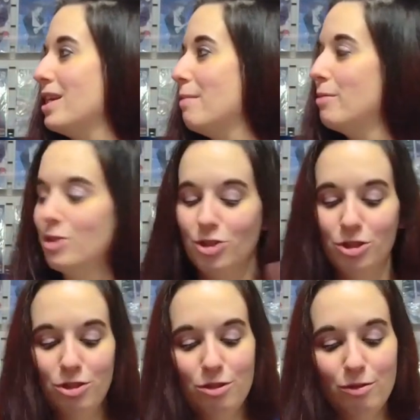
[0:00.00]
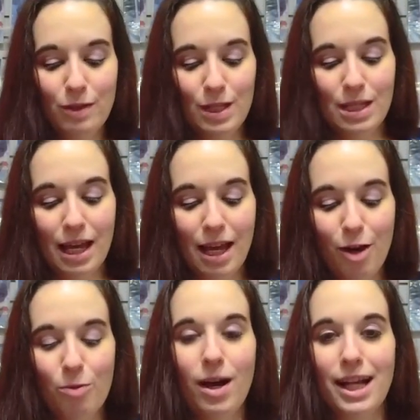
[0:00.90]
number 2 is
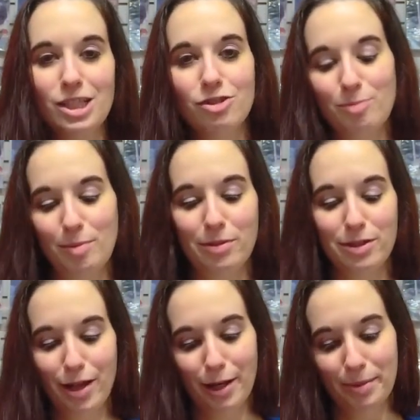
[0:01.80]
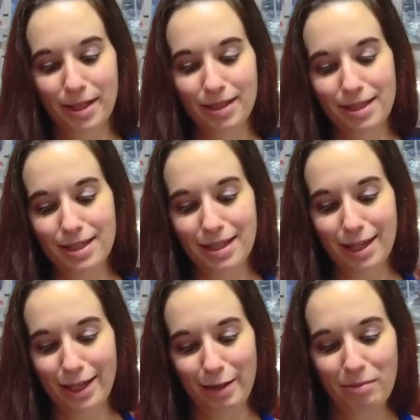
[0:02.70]
out. We'll actually remember to talk about it this
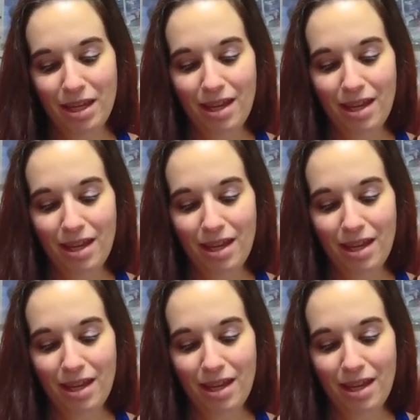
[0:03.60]
time,